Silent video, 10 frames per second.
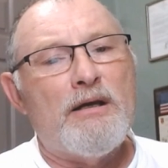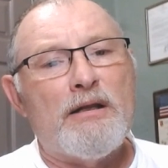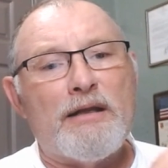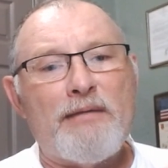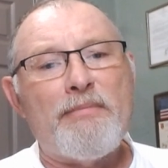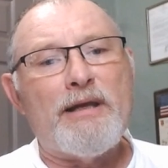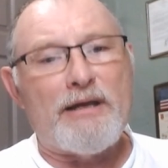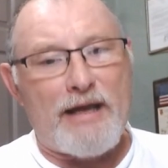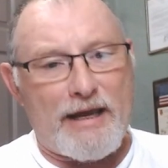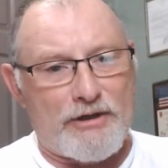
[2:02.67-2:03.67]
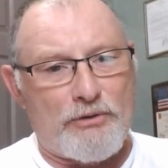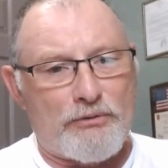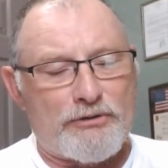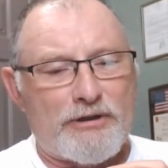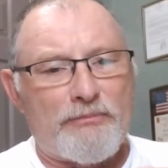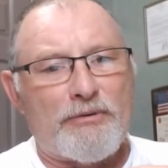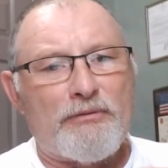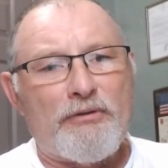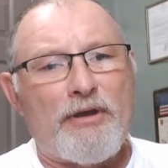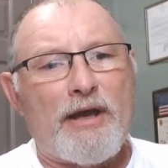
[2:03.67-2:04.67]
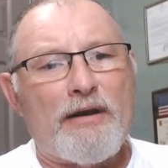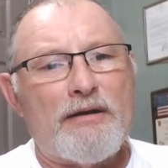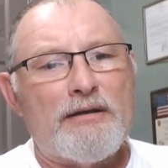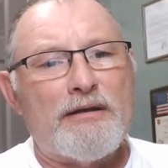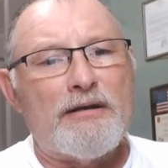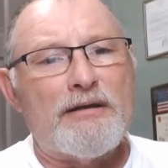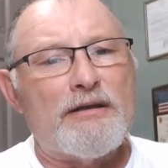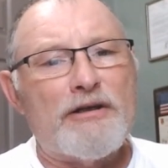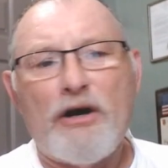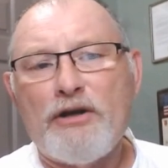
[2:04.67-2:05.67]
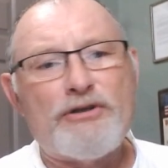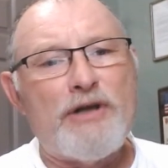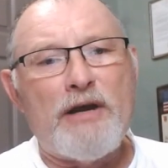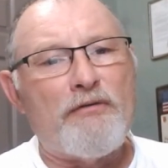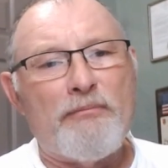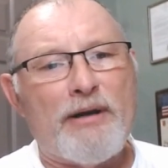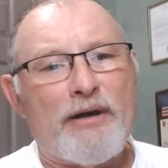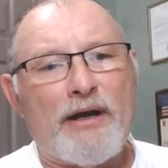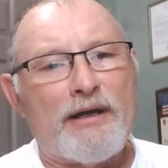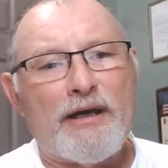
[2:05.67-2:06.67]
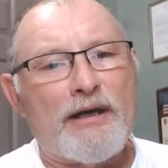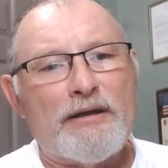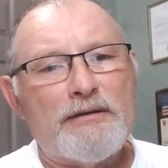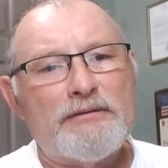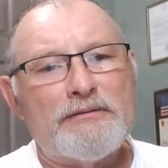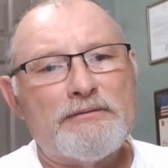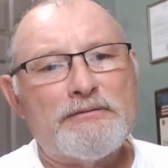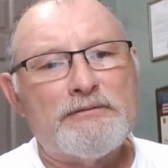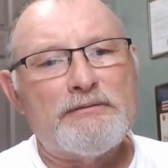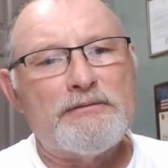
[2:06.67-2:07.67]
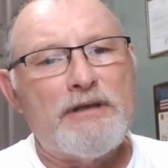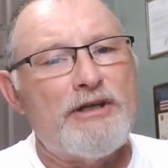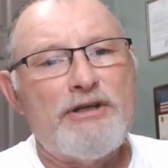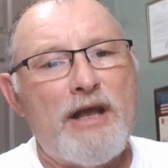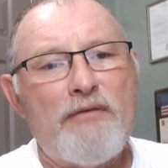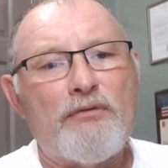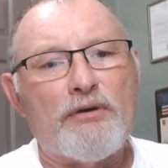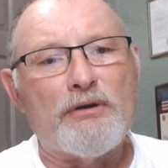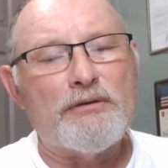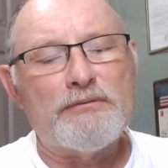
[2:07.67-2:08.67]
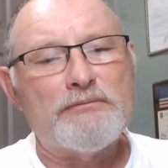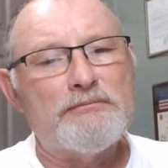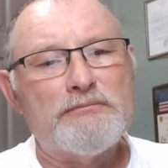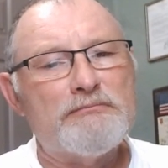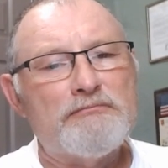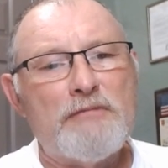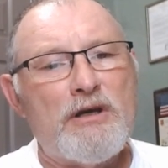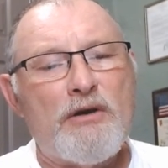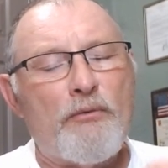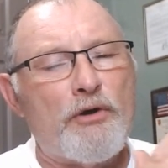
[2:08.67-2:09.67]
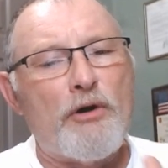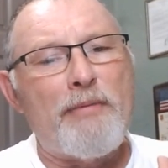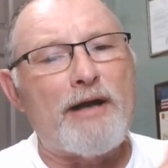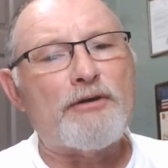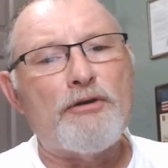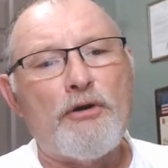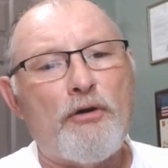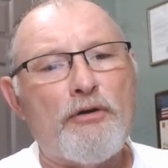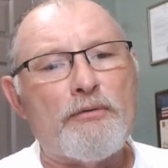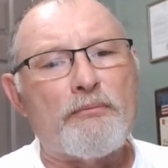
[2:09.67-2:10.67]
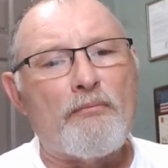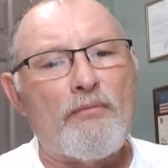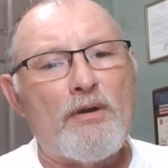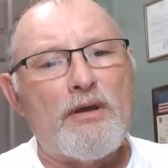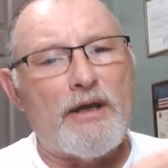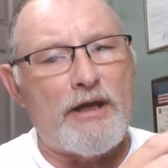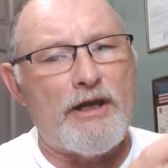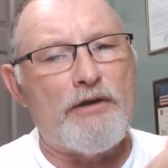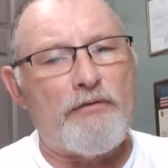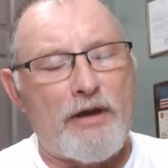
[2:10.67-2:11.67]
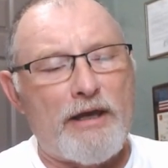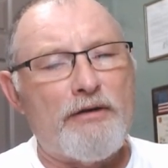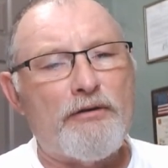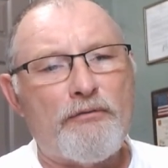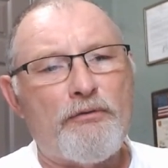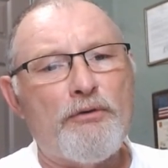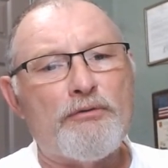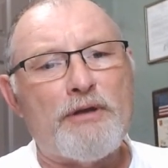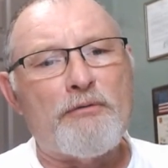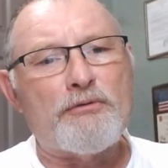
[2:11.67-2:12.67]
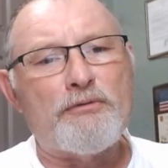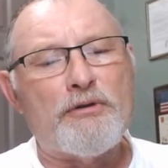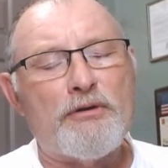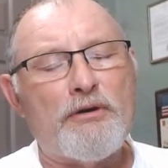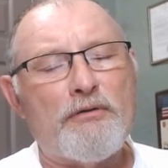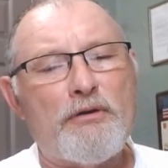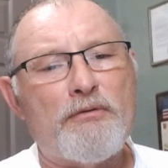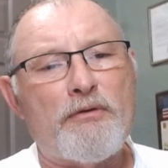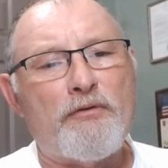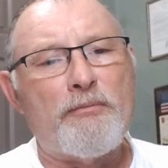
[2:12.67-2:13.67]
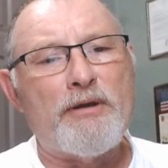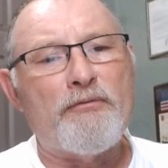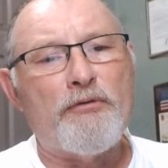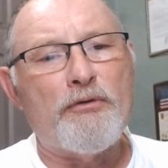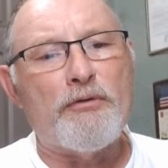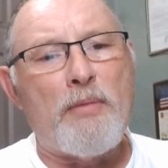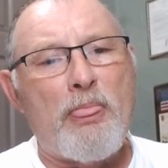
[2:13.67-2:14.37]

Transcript: Let me enlighten you on something with that. God has never been like that. He's never. We go back to the garden. Eve ate of the fruit that was of the forbidden fruit.